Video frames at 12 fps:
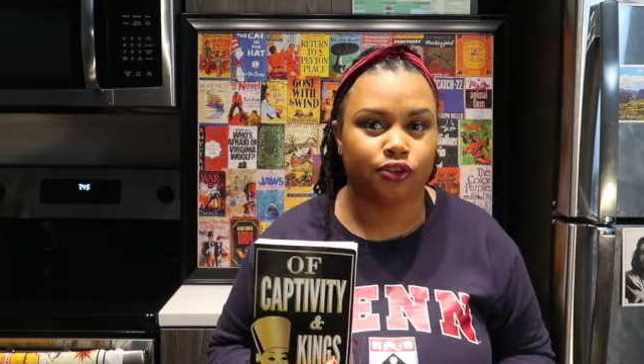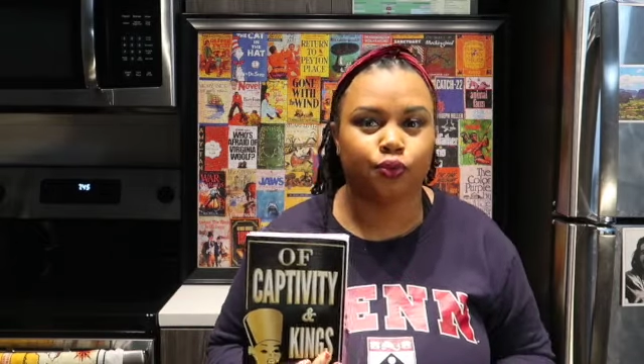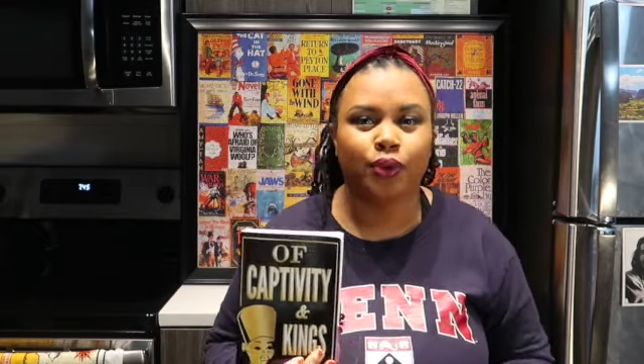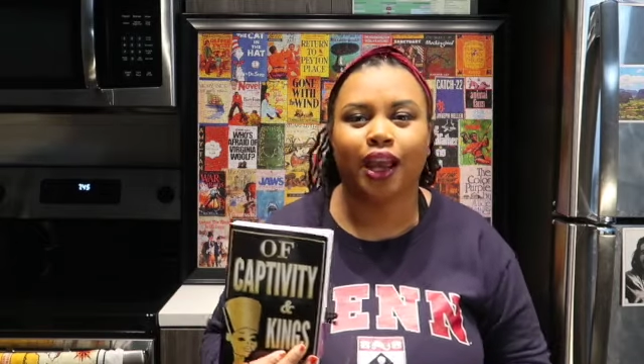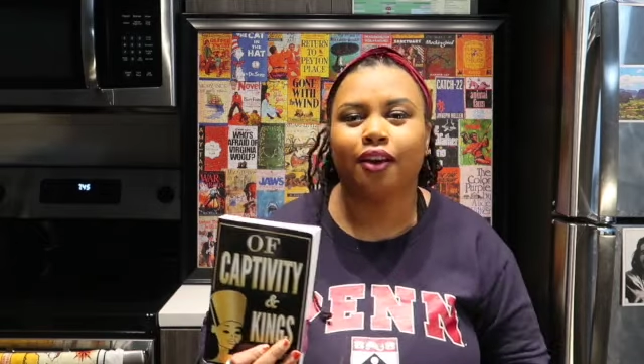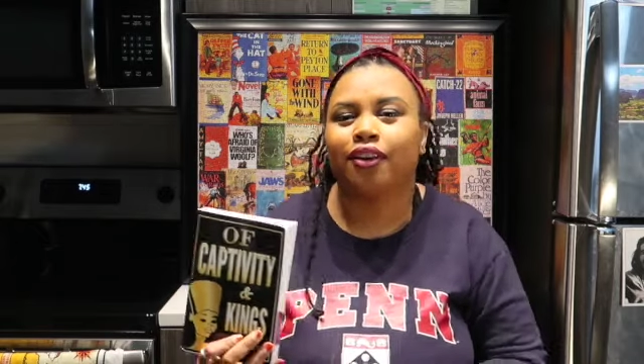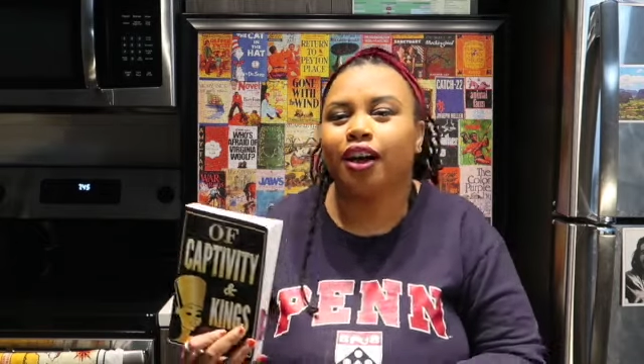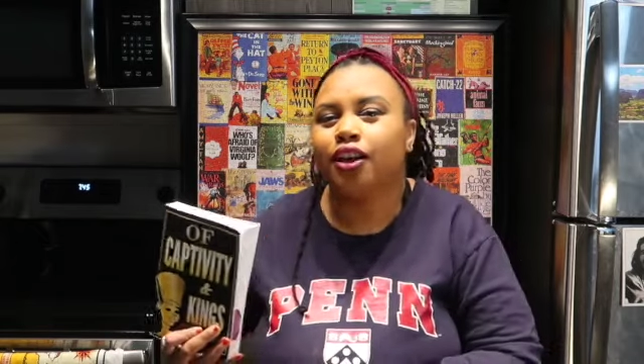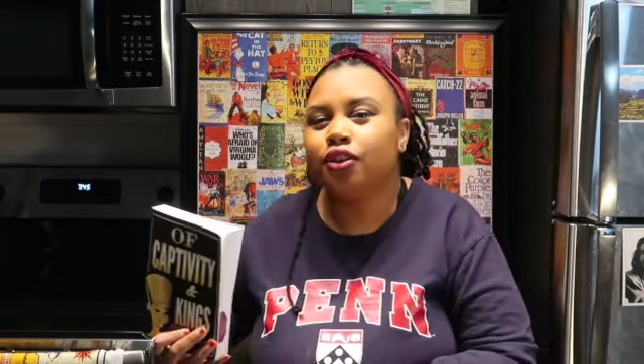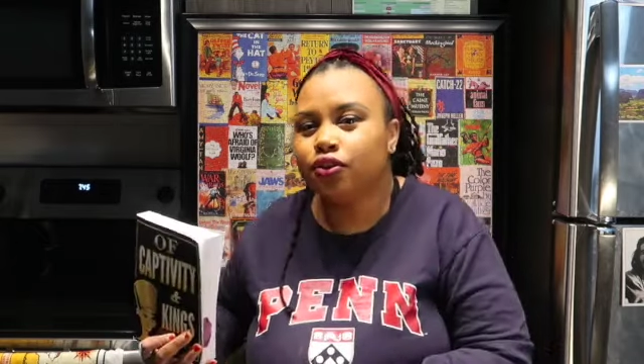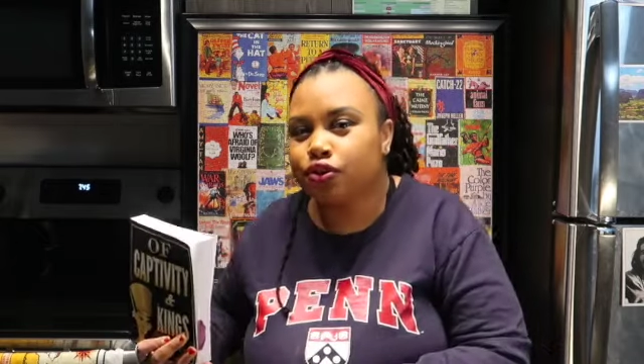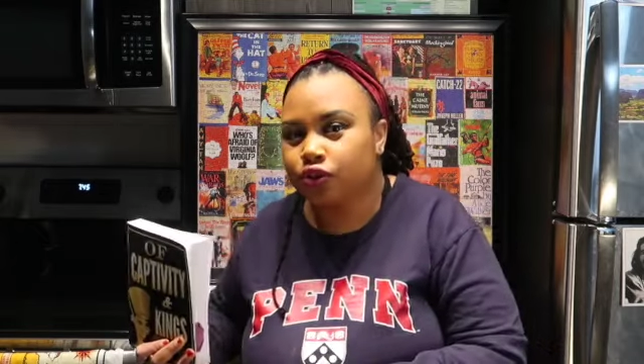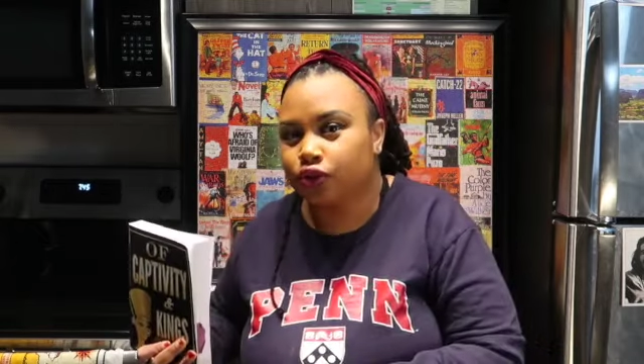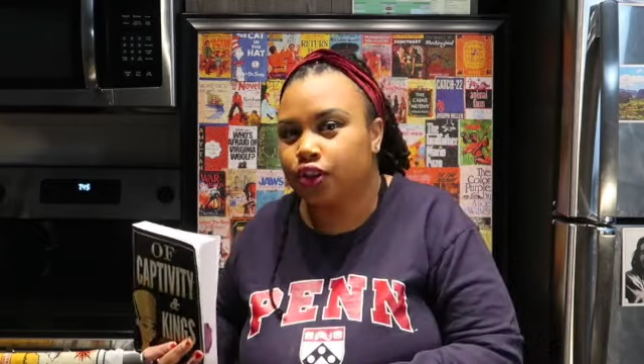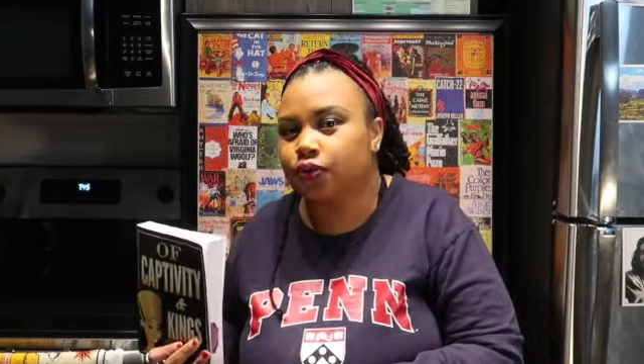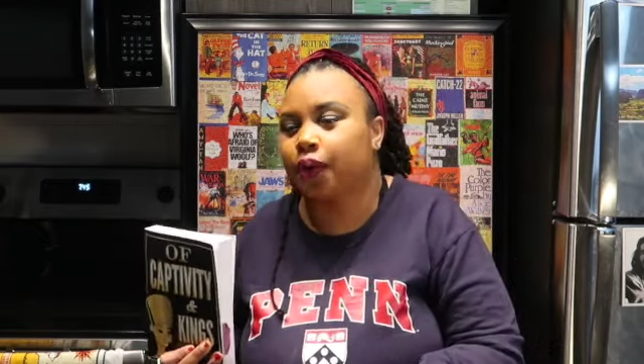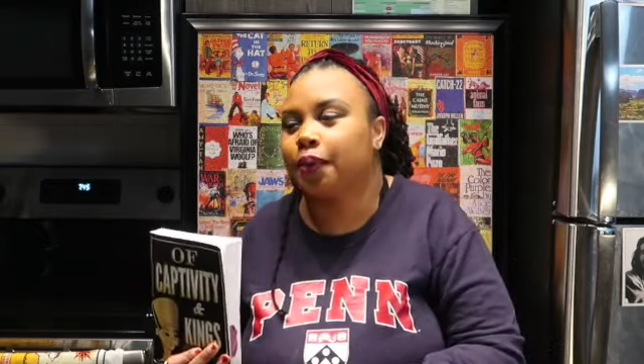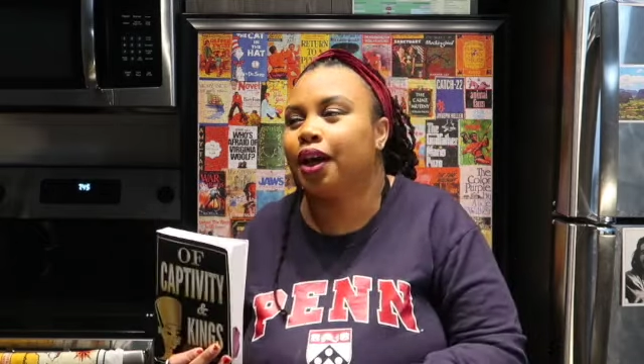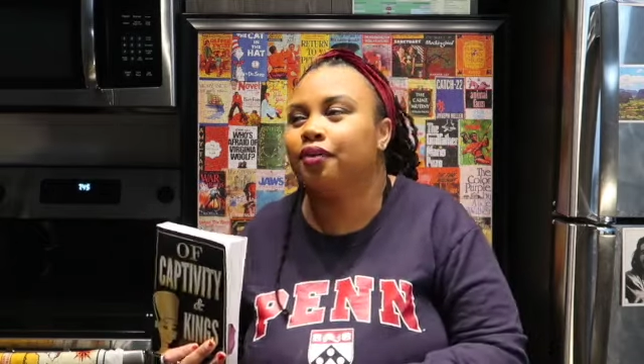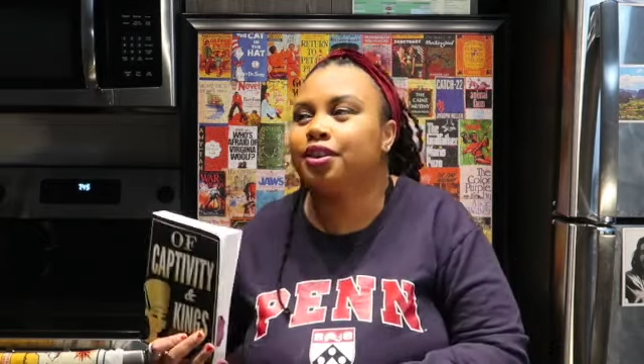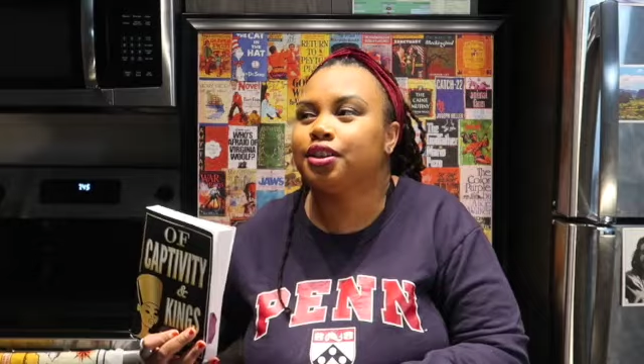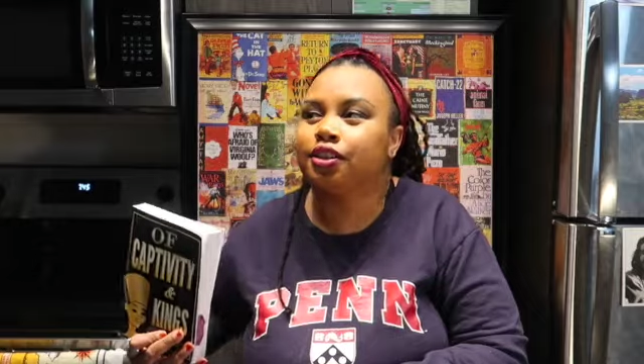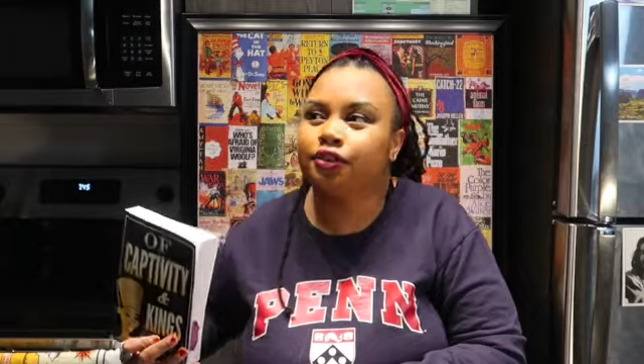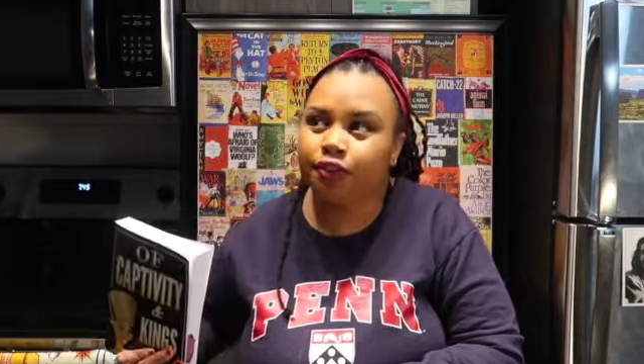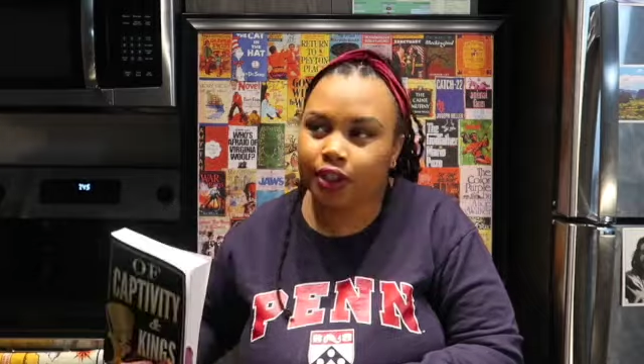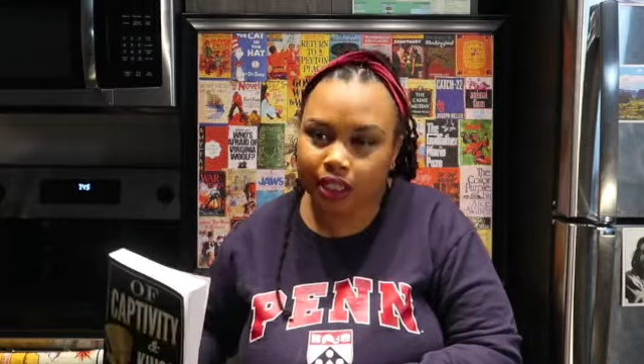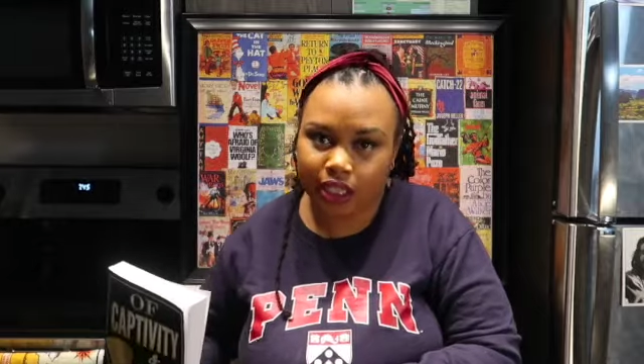We have other stories, right? We have a different